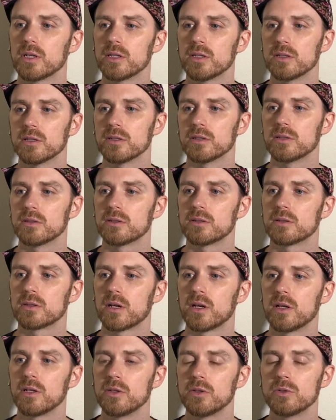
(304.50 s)
his
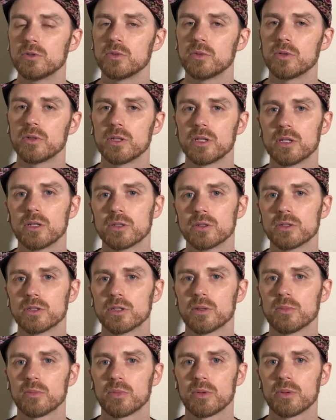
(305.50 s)
unusual
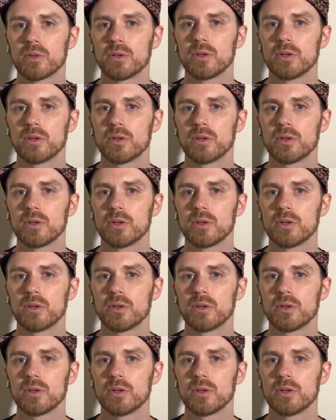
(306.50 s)
leadership.